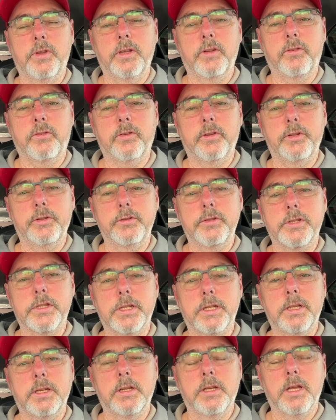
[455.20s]
this
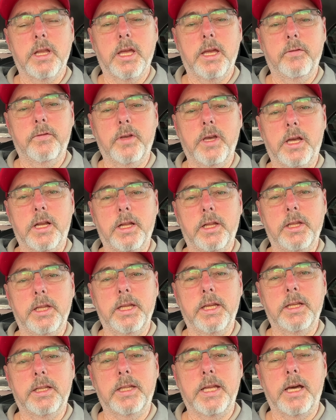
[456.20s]
solution, I've got a
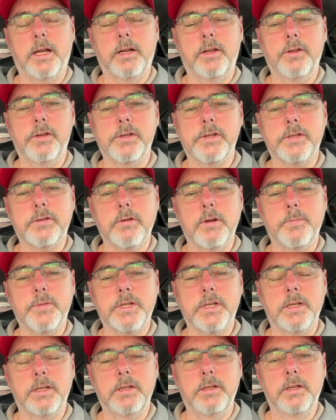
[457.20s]
link down in the
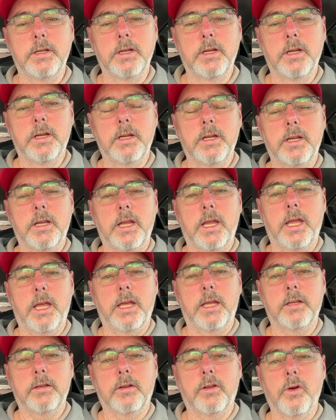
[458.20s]
description,
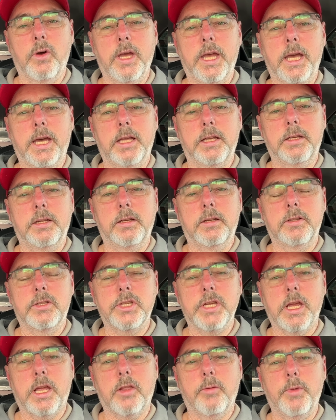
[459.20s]
and go ahead and
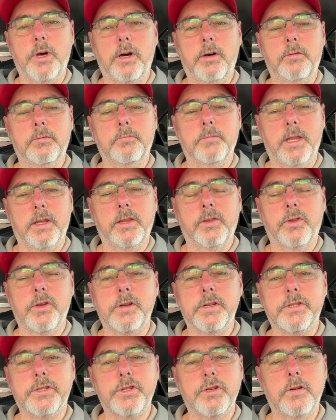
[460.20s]
check them out.
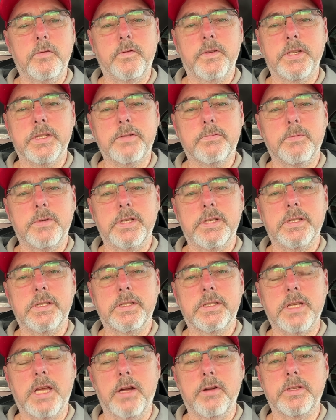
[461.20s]
Their service
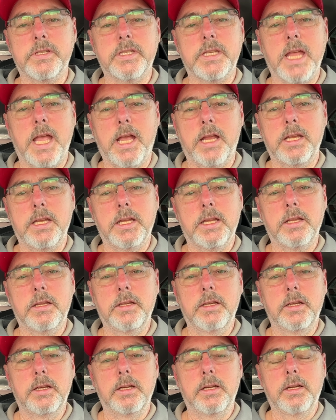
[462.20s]
was outstanding,
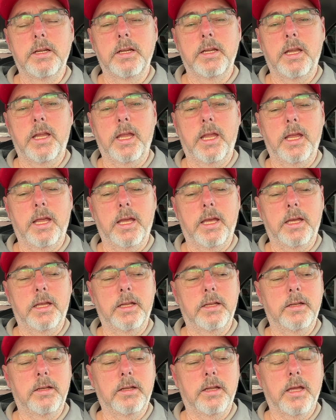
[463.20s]

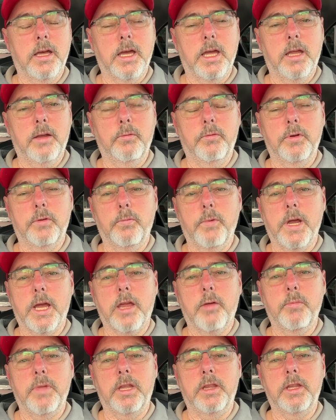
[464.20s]
and I would
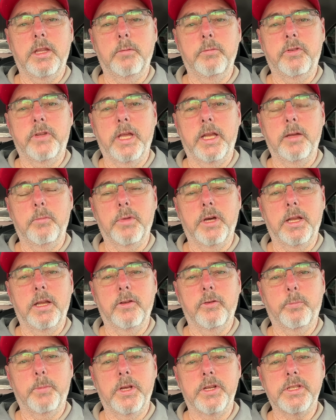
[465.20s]
recommend them to anybody,
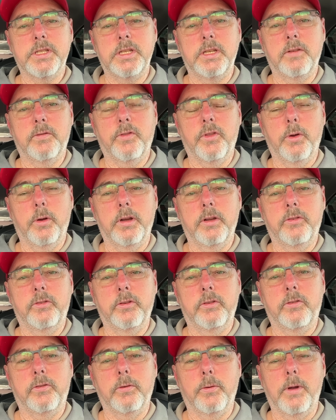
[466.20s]
especially if they're in a
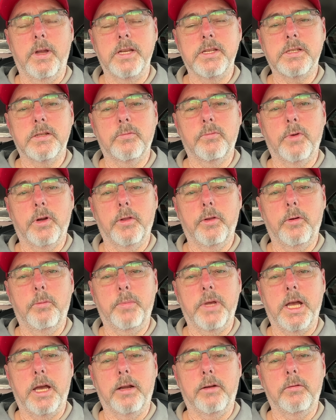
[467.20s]
situation where their
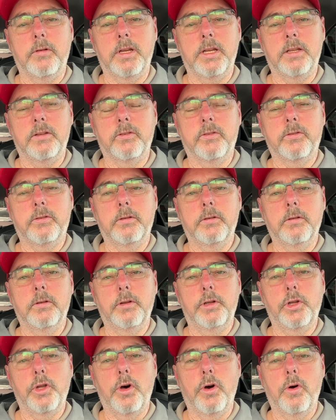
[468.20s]
battery is
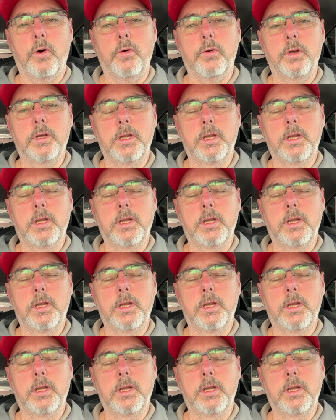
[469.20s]
low